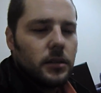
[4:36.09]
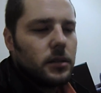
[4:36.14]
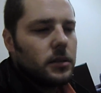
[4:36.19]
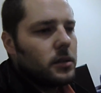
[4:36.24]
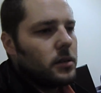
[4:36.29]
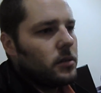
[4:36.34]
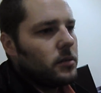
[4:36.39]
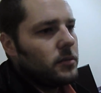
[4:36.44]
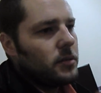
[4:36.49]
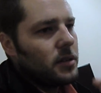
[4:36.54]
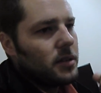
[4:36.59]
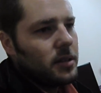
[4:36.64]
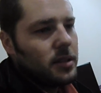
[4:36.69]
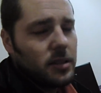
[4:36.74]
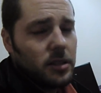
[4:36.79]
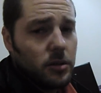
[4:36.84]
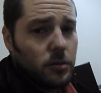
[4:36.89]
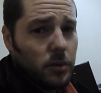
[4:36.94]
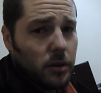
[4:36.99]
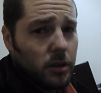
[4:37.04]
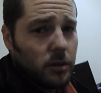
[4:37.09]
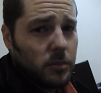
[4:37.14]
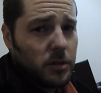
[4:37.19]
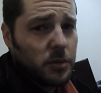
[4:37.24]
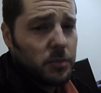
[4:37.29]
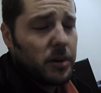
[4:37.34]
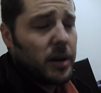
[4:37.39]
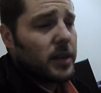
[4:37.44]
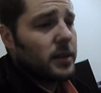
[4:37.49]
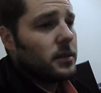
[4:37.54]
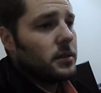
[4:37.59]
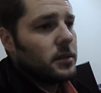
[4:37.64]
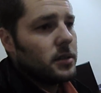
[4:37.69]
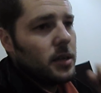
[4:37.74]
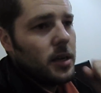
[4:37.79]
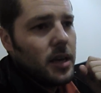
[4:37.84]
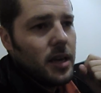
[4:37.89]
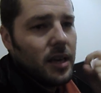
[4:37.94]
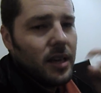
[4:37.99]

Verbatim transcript: So this is what you must practice.